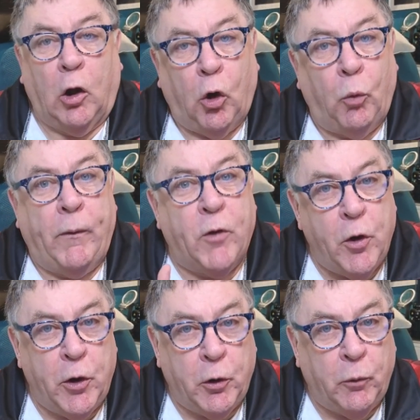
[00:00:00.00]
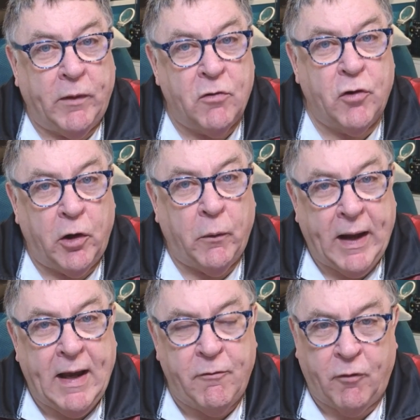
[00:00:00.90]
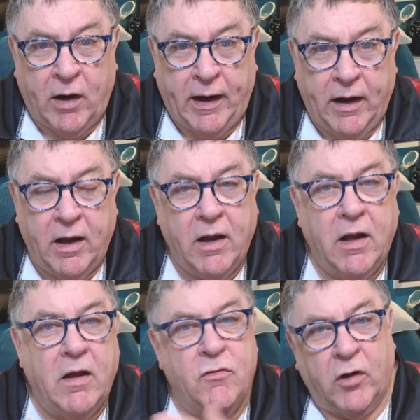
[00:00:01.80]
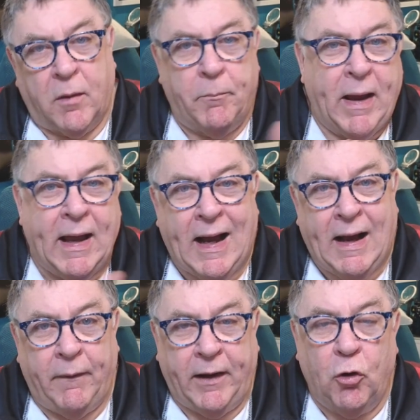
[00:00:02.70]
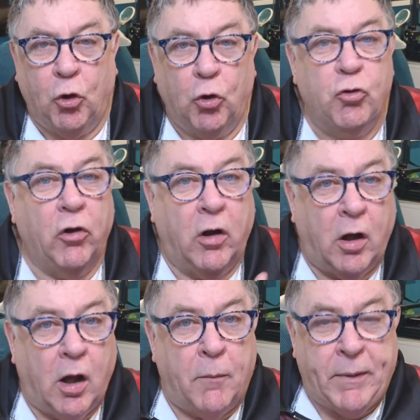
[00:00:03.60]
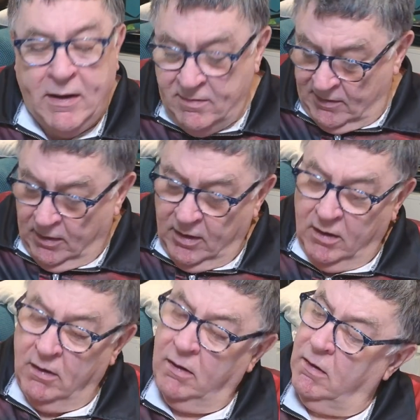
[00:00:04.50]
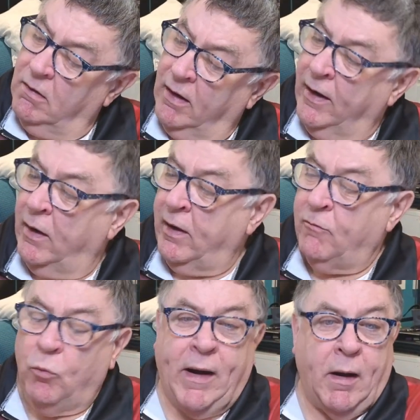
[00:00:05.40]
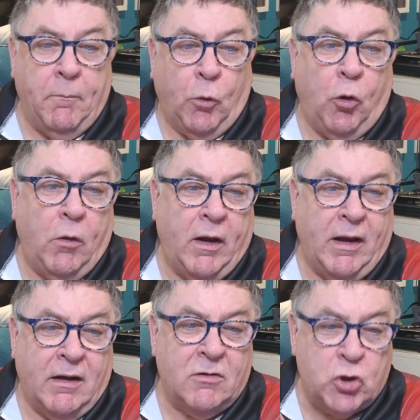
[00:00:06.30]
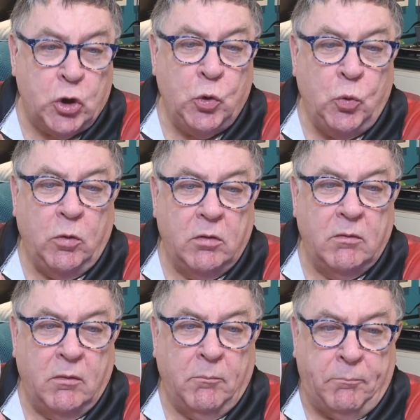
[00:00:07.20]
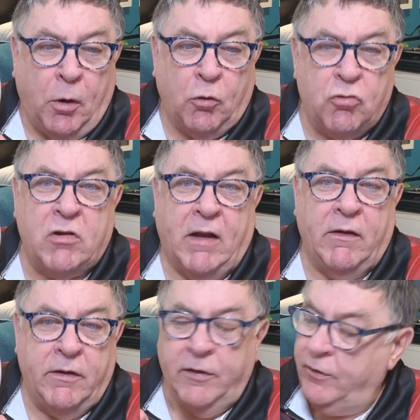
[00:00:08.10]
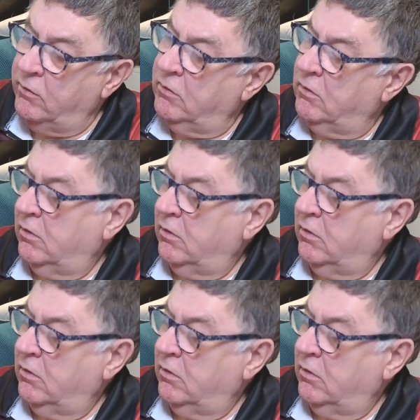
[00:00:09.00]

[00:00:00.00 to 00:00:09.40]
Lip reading: along with this new air fryer, to compare how they cooked a pizza. And I even went and bought 2 bog standard.